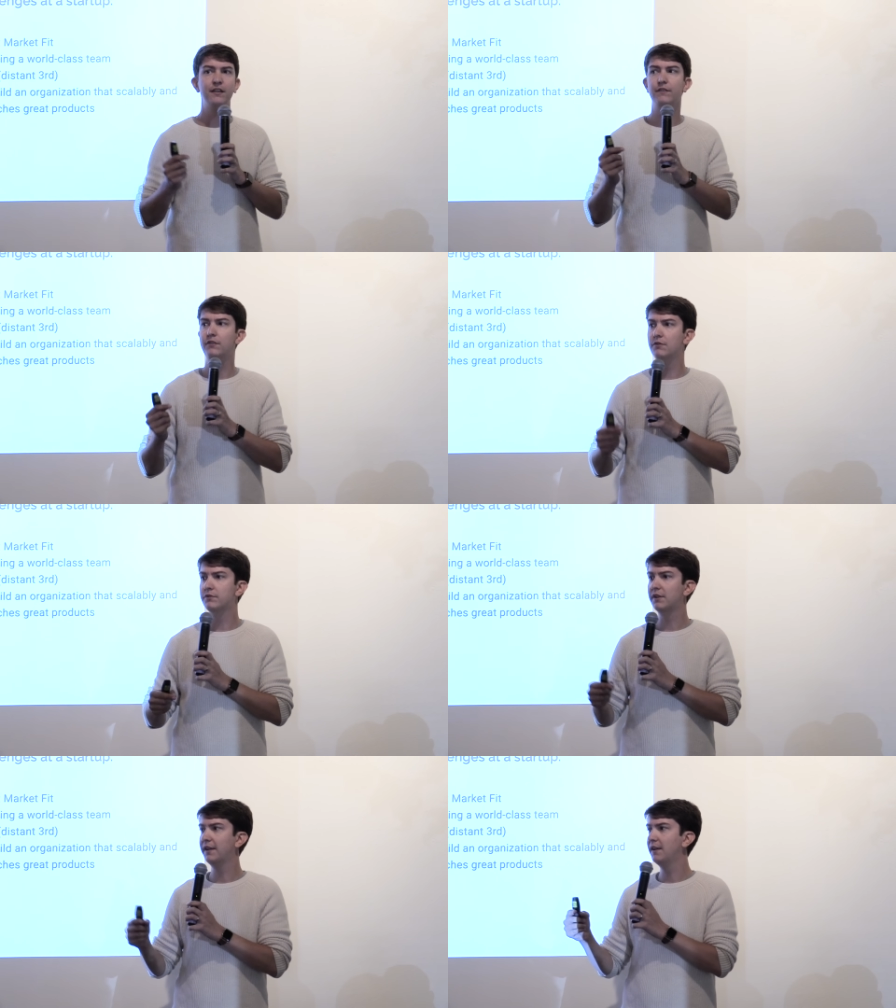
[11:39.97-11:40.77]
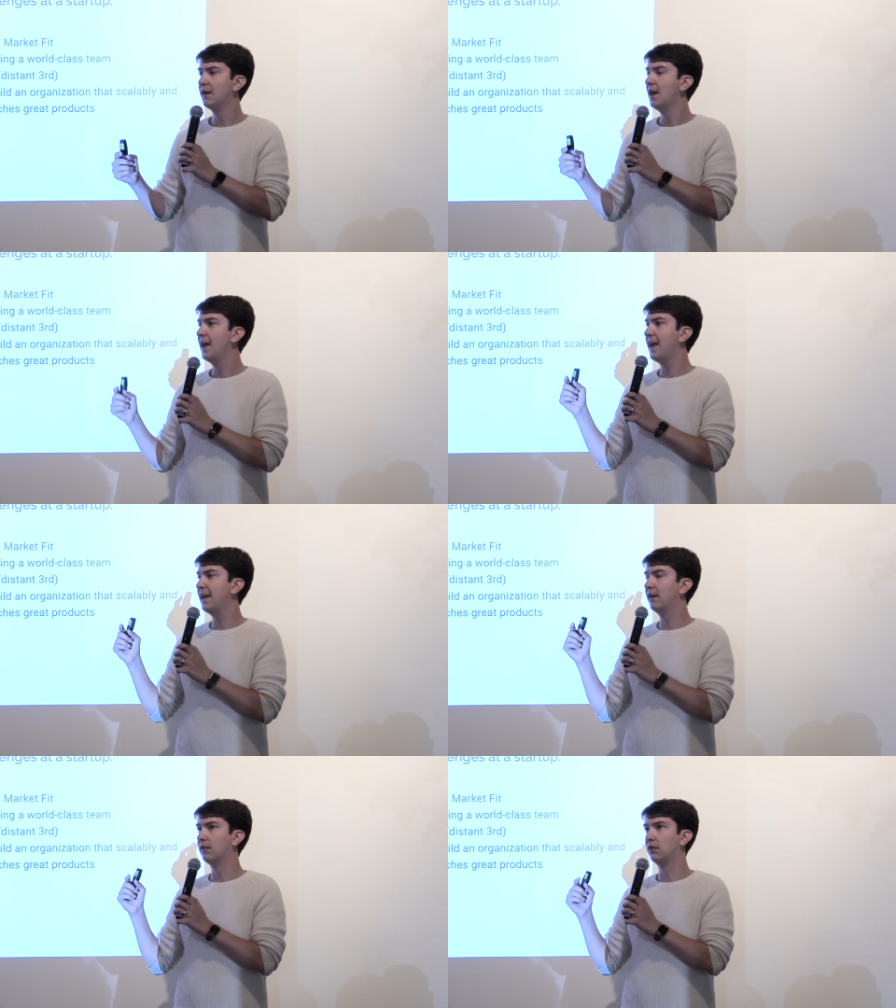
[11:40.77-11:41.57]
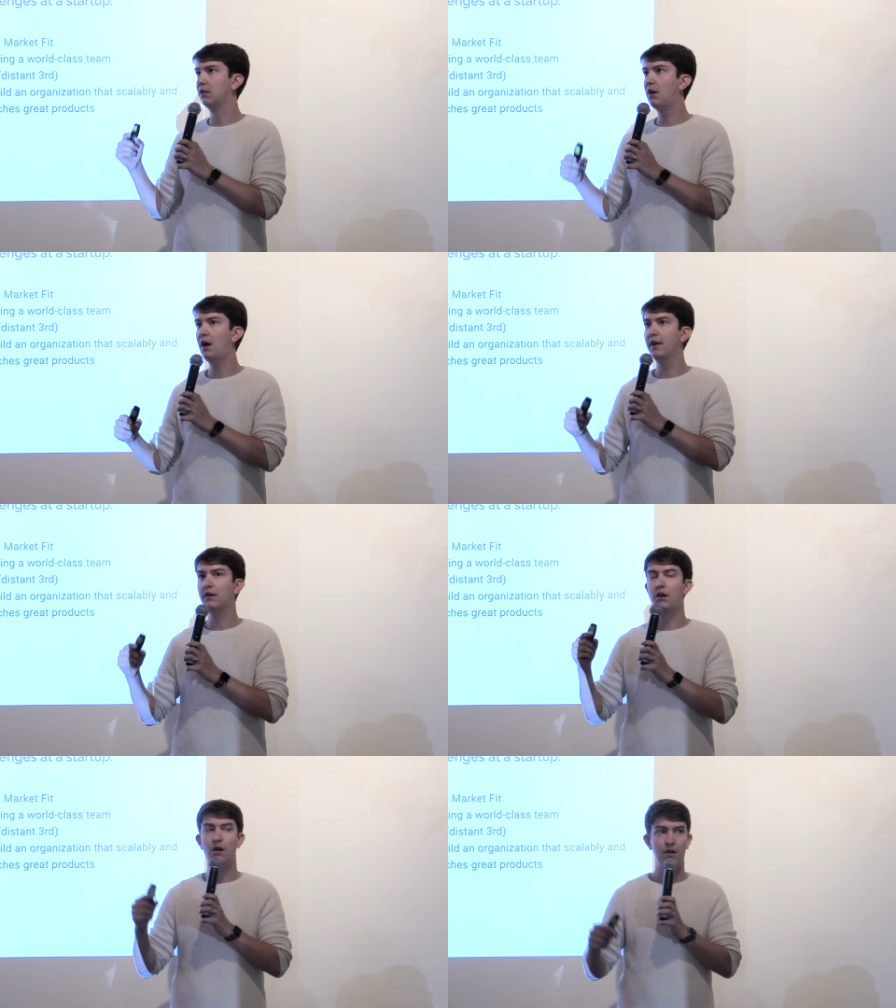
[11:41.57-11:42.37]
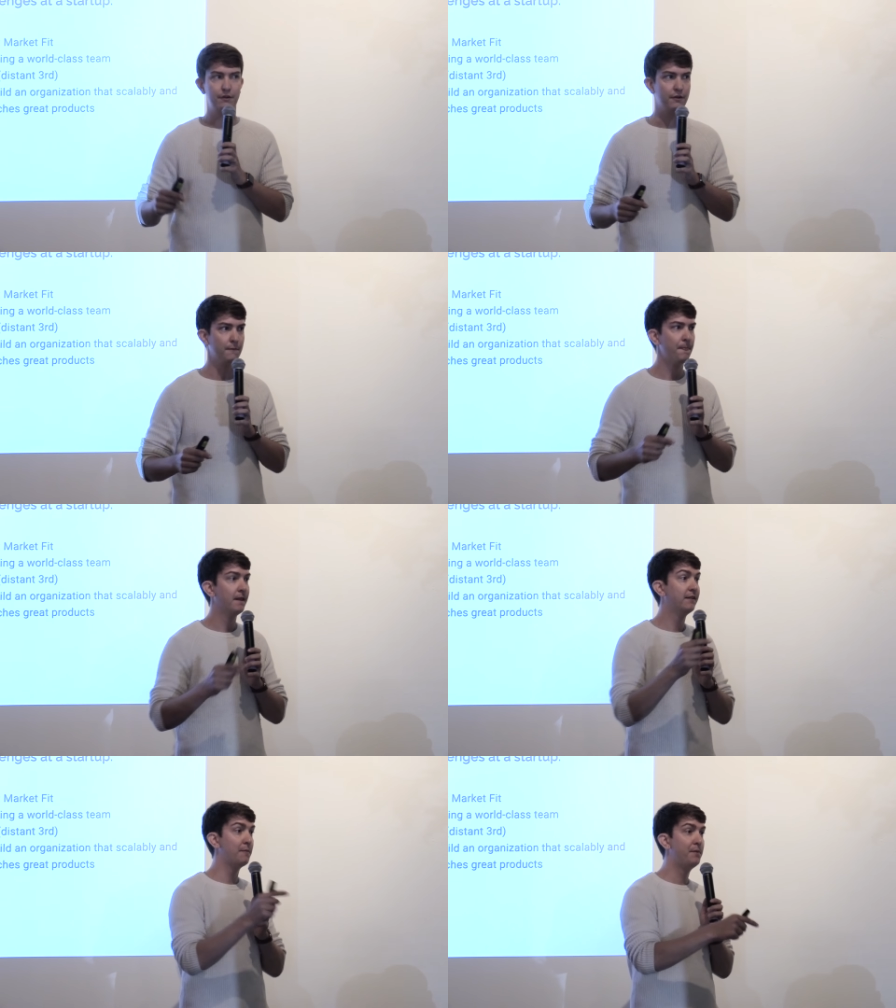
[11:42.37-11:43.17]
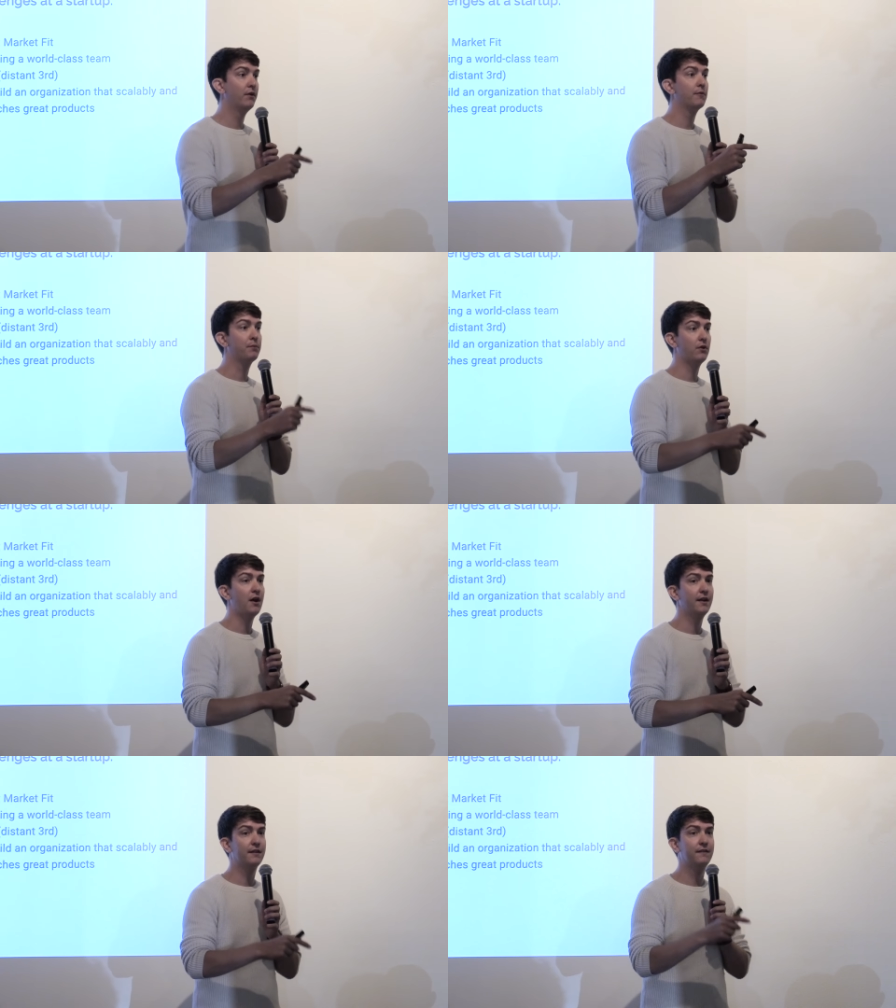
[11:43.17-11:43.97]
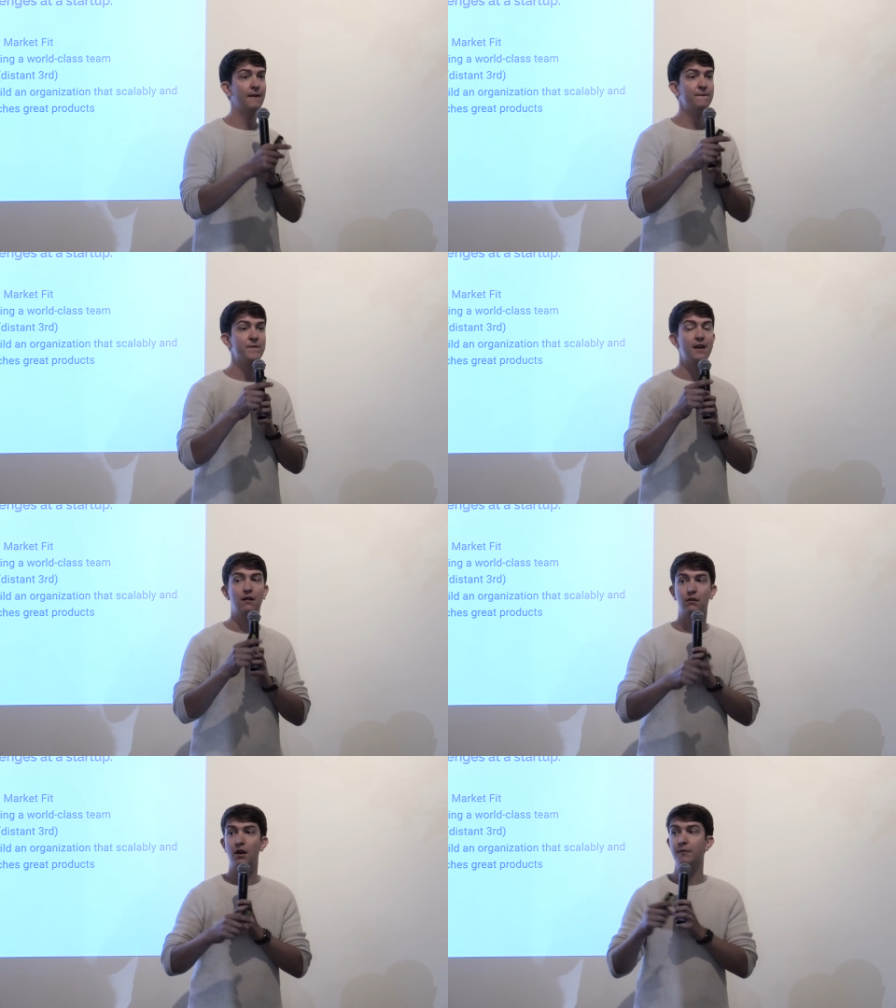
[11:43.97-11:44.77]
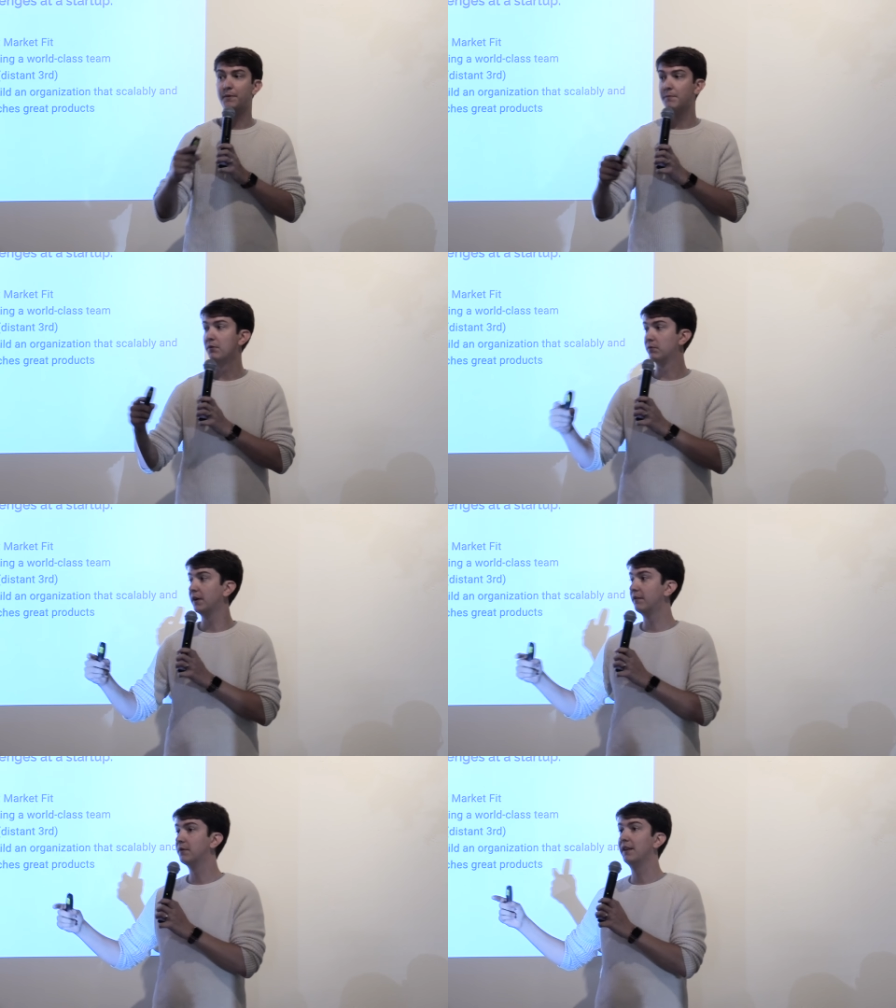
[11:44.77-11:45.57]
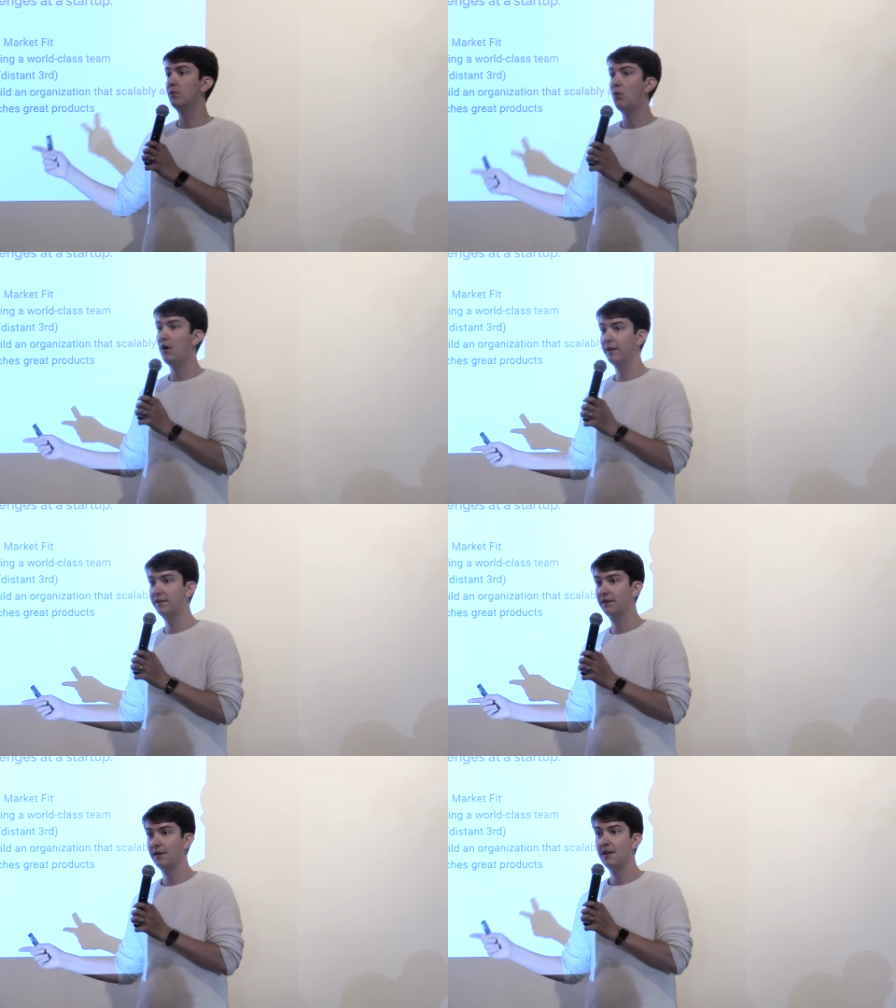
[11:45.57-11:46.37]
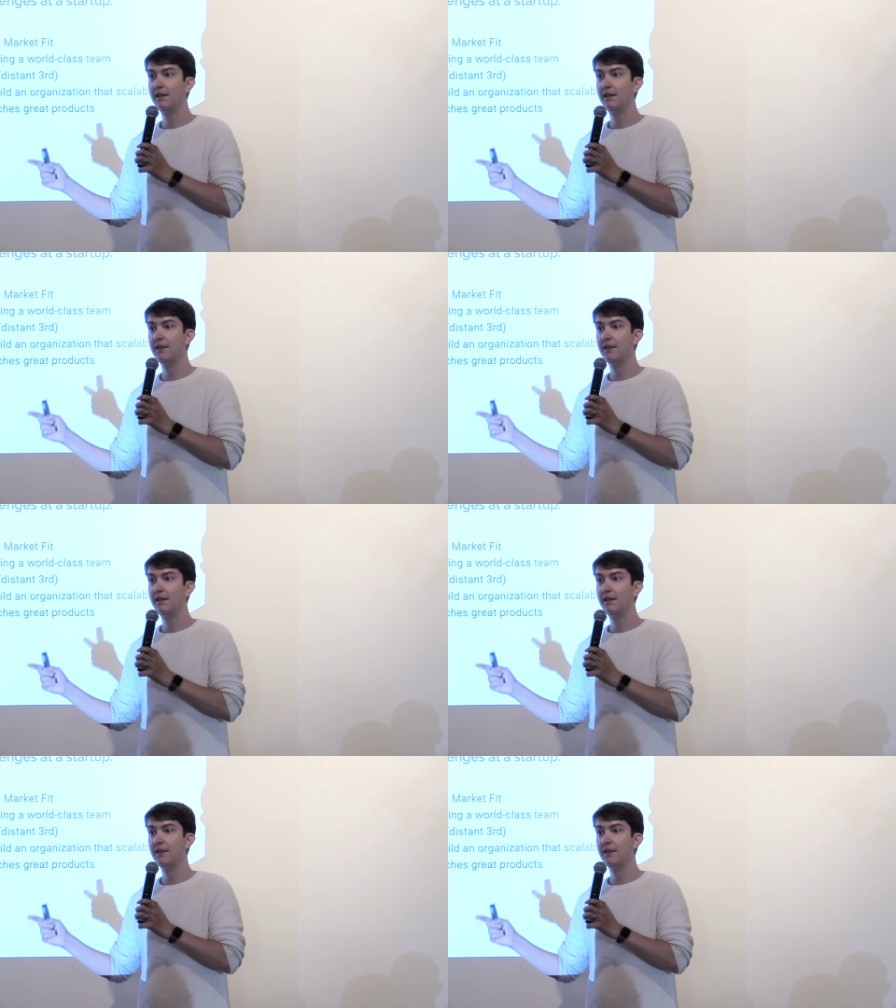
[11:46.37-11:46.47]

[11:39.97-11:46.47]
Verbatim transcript: It is usually a lot harder to build a product that a lot of people really, really want